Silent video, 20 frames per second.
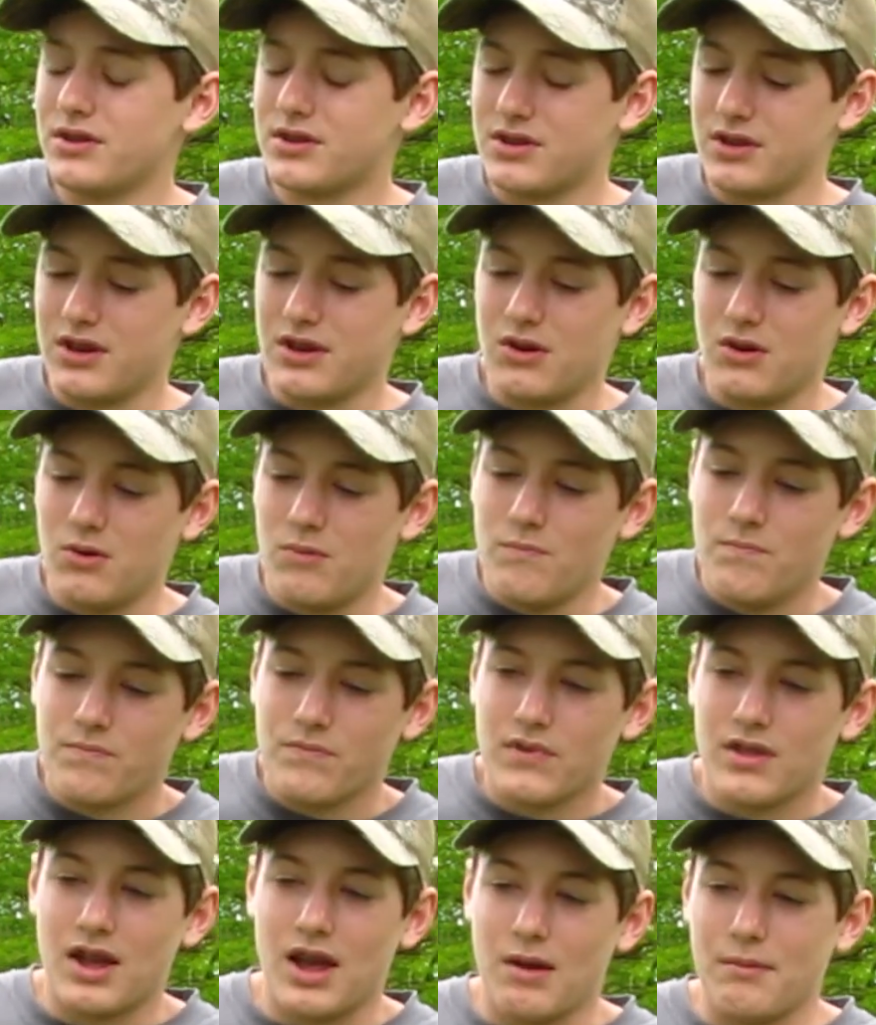So,
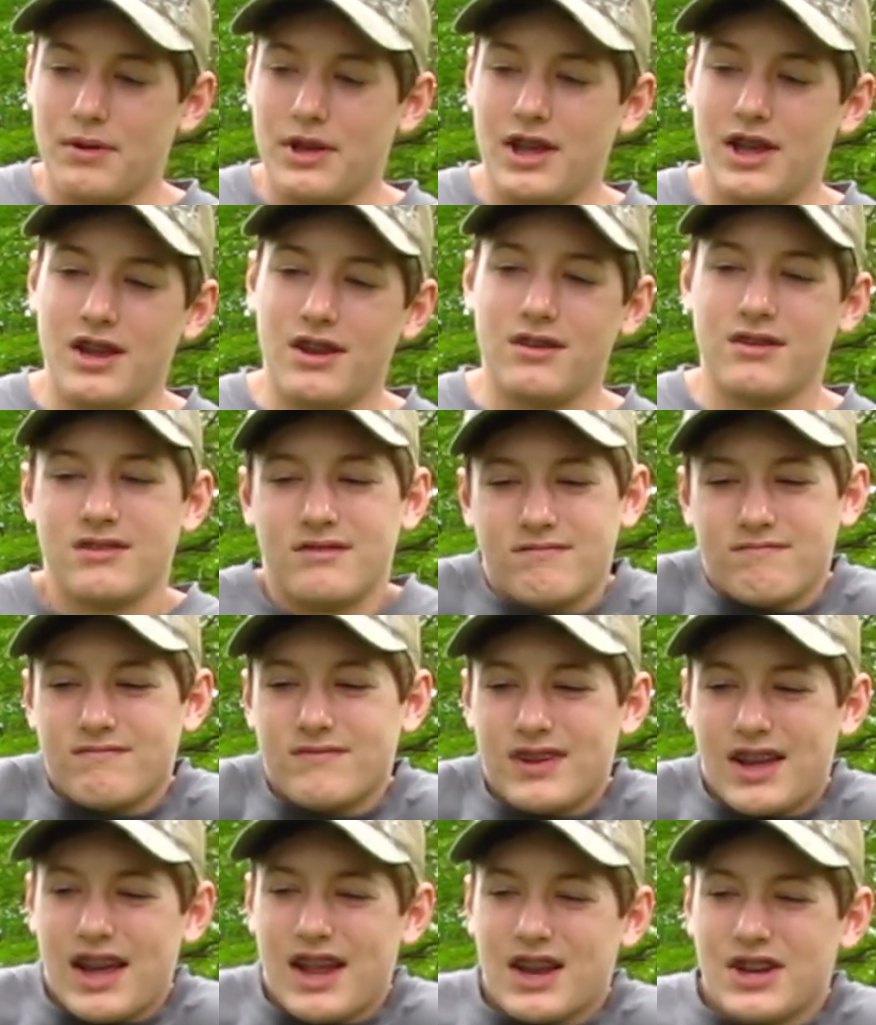I mean,
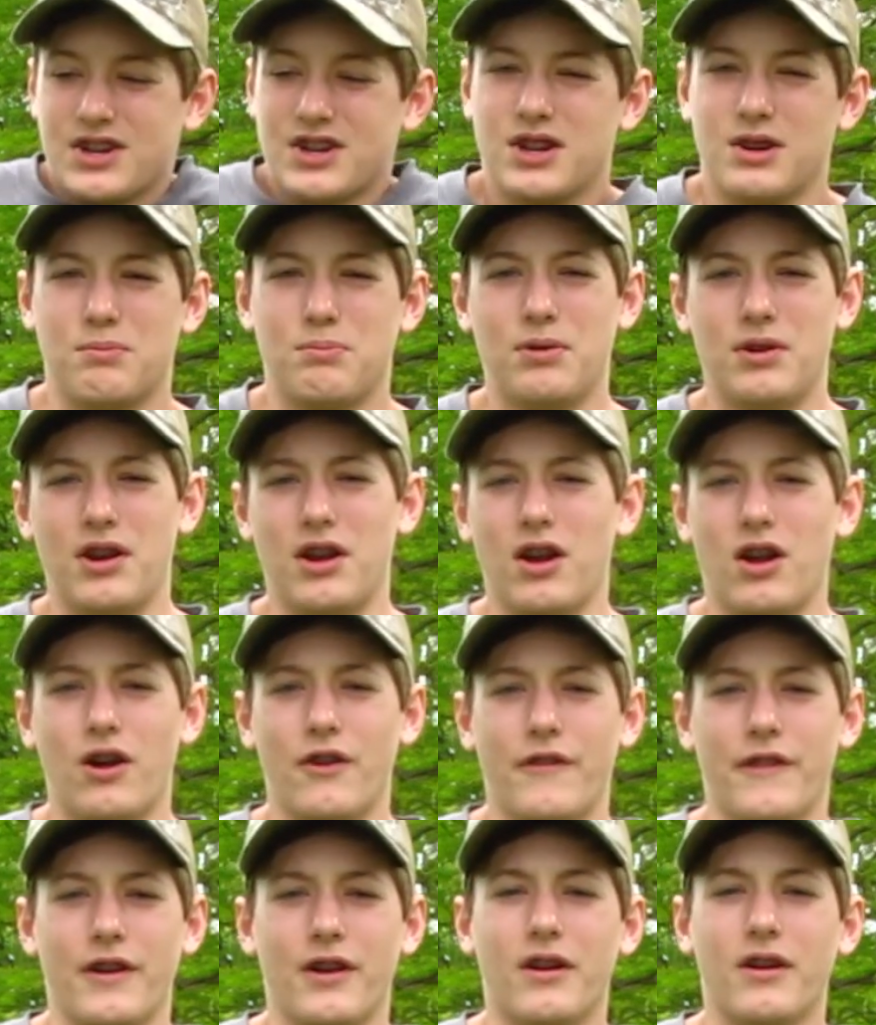kind of should have put it
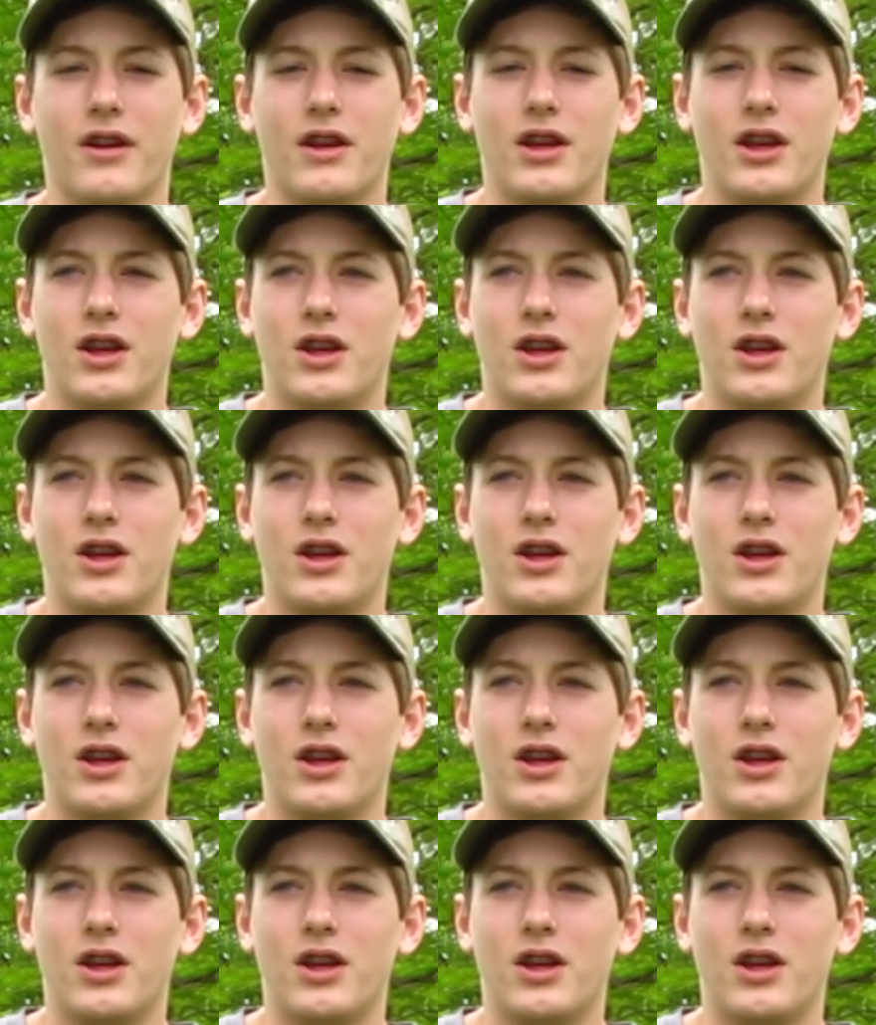on there.